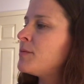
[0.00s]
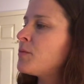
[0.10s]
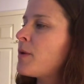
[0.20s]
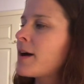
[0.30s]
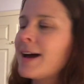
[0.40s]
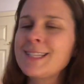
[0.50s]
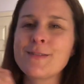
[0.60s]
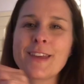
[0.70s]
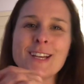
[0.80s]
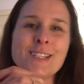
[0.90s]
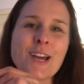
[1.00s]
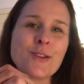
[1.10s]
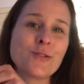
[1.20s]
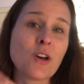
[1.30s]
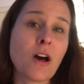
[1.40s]
what kinds of things that
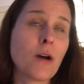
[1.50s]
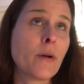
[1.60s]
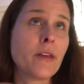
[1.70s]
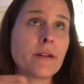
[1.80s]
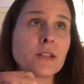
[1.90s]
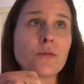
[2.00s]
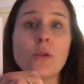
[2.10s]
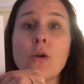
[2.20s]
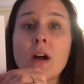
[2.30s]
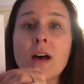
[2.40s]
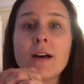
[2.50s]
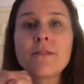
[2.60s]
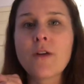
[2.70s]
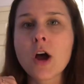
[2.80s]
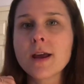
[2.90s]
you saw, whether it's flora,
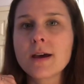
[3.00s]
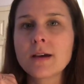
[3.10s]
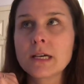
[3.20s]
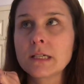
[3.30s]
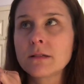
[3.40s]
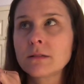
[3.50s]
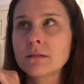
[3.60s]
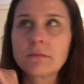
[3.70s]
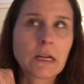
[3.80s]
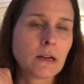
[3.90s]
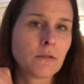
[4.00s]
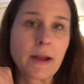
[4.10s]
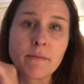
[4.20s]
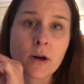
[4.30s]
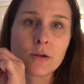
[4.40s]
fauna,
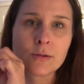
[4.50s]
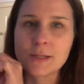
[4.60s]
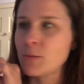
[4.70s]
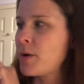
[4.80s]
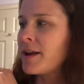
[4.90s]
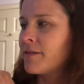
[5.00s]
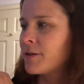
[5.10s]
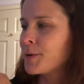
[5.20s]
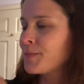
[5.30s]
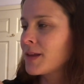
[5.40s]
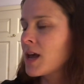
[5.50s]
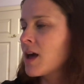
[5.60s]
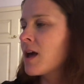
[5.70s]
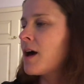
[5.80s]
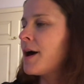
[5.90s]
rainbows, whatever.
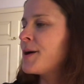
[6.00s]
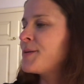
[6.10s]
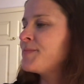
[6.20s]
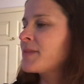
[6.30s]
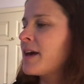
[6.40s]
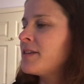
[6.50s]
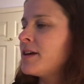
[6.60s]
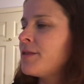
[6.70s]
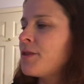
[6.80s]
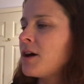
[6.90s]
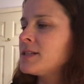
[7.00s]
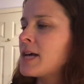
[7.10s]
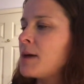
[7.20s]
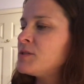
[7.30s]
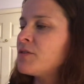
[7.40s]
And then thoughts,
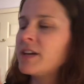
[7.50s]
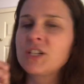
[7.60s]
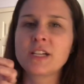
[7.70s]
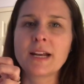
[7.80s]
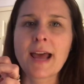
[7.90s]
observation, and